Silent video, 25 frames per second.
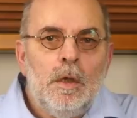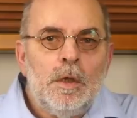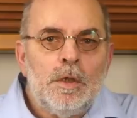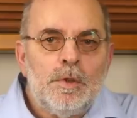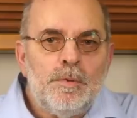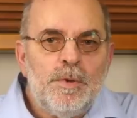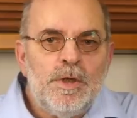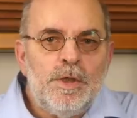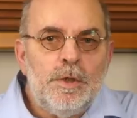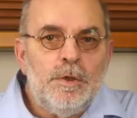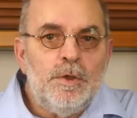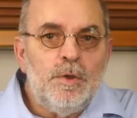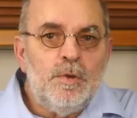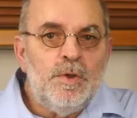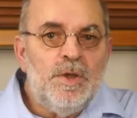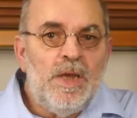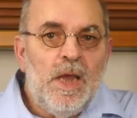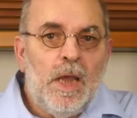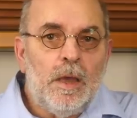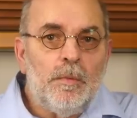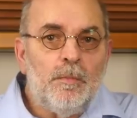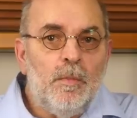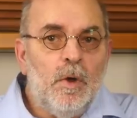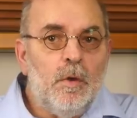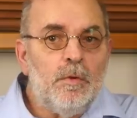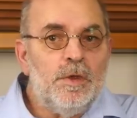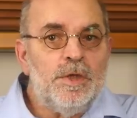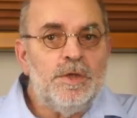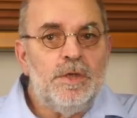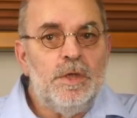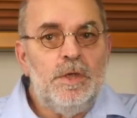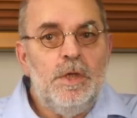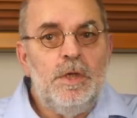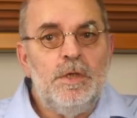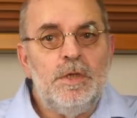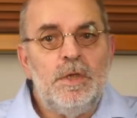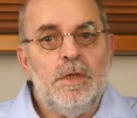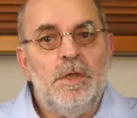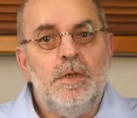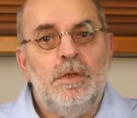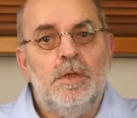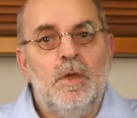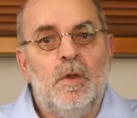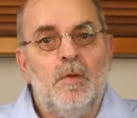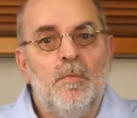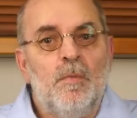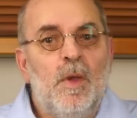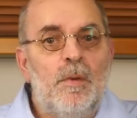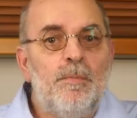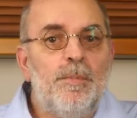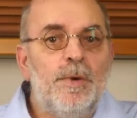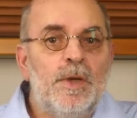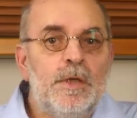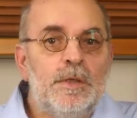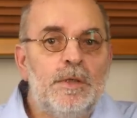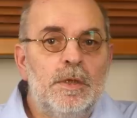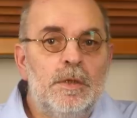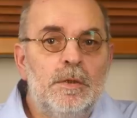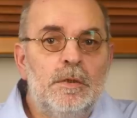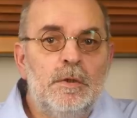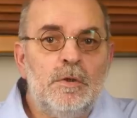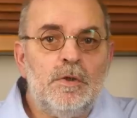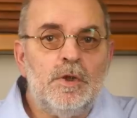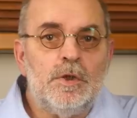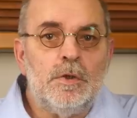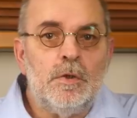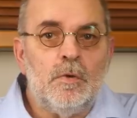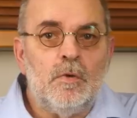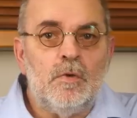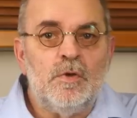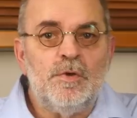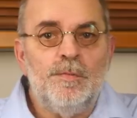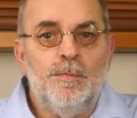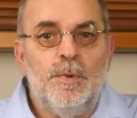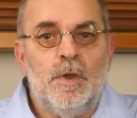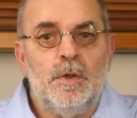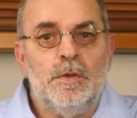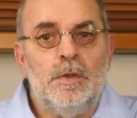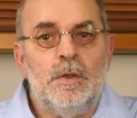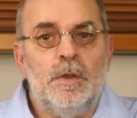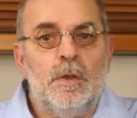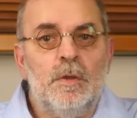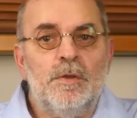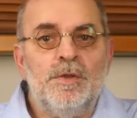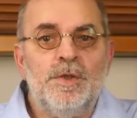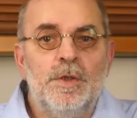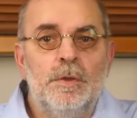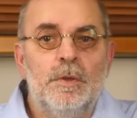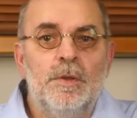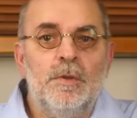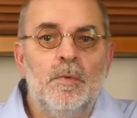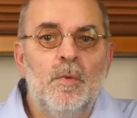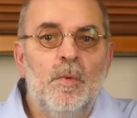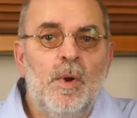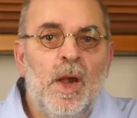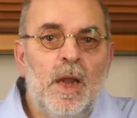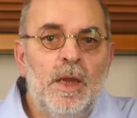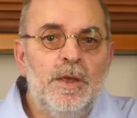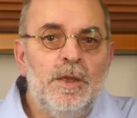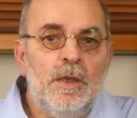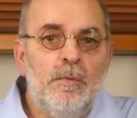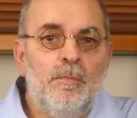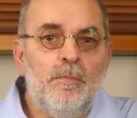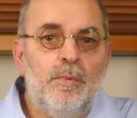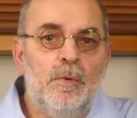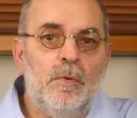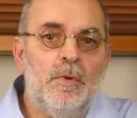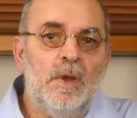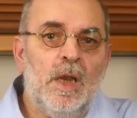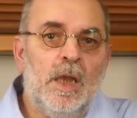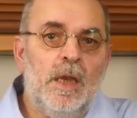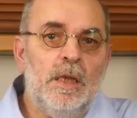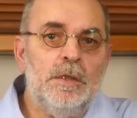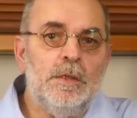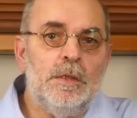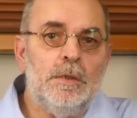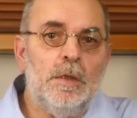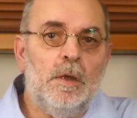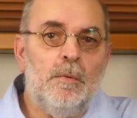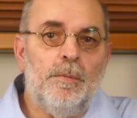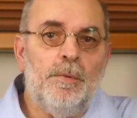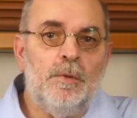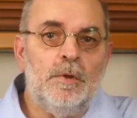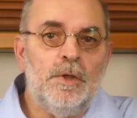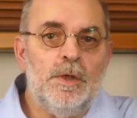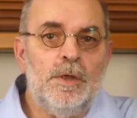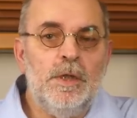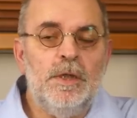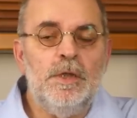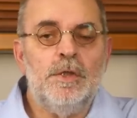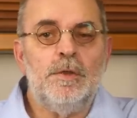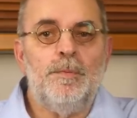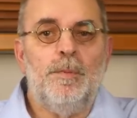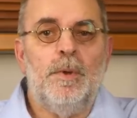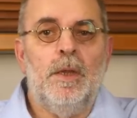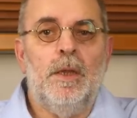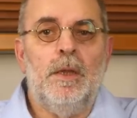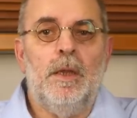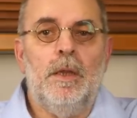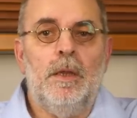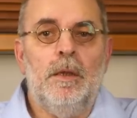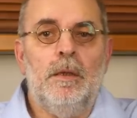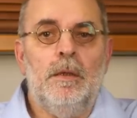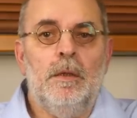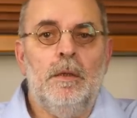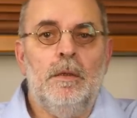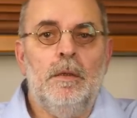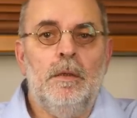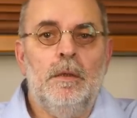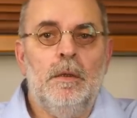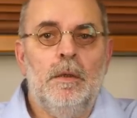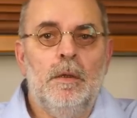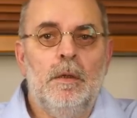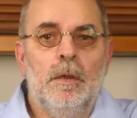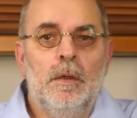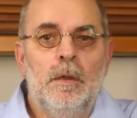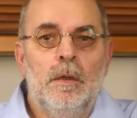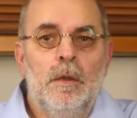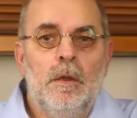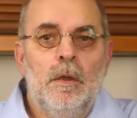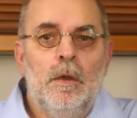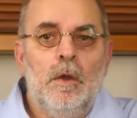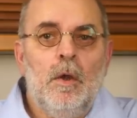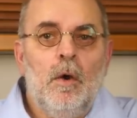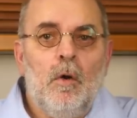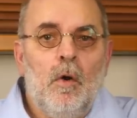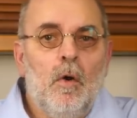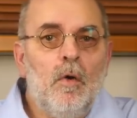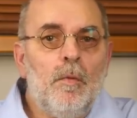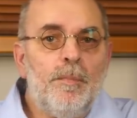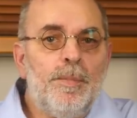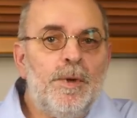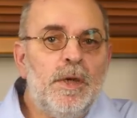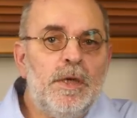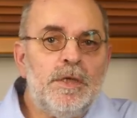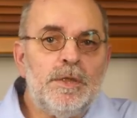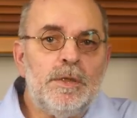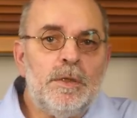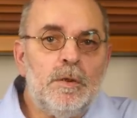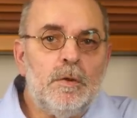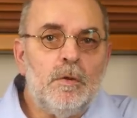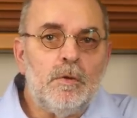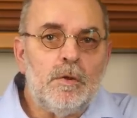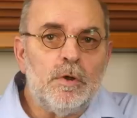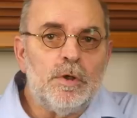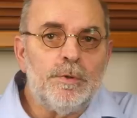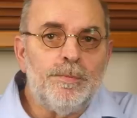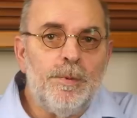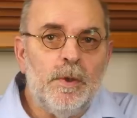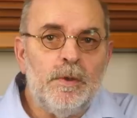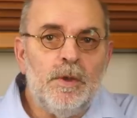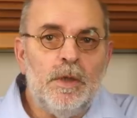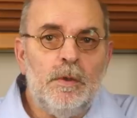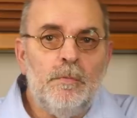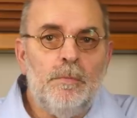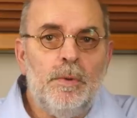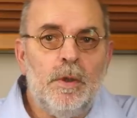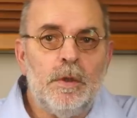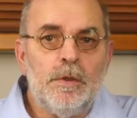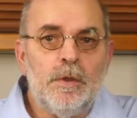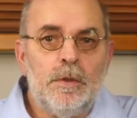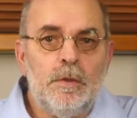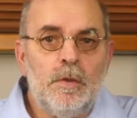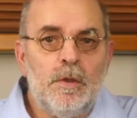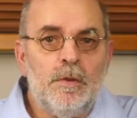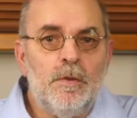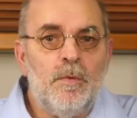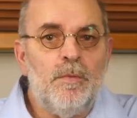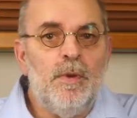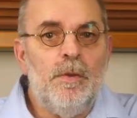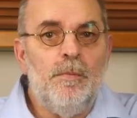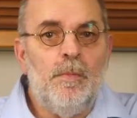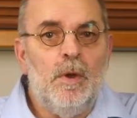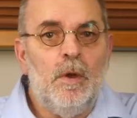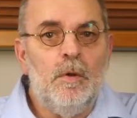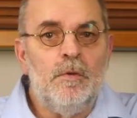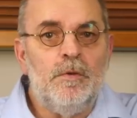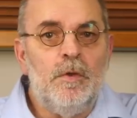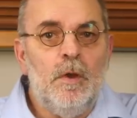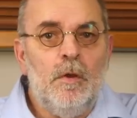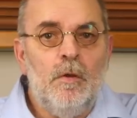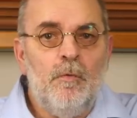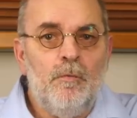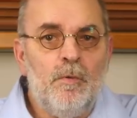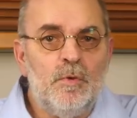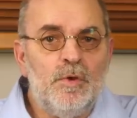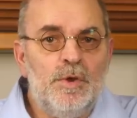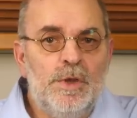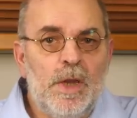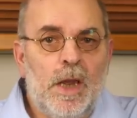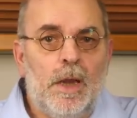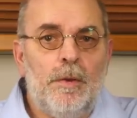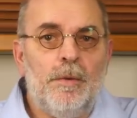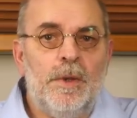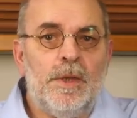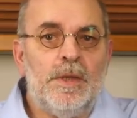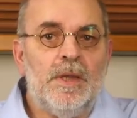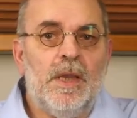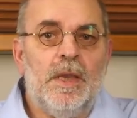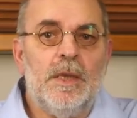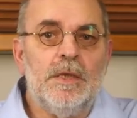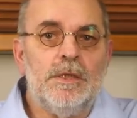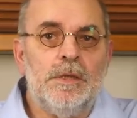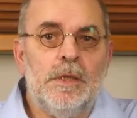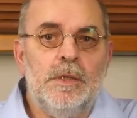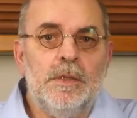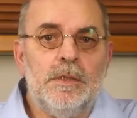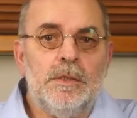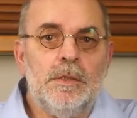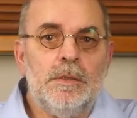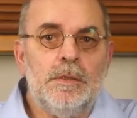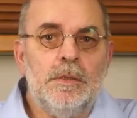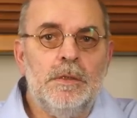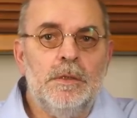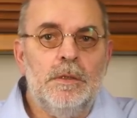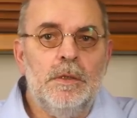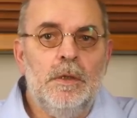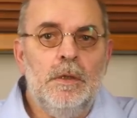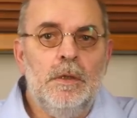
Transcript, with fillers: Switching to D A C mode is easily done by pressing the source button until the right input lights up on the display. Or press the corresponding button on the remote for direct access.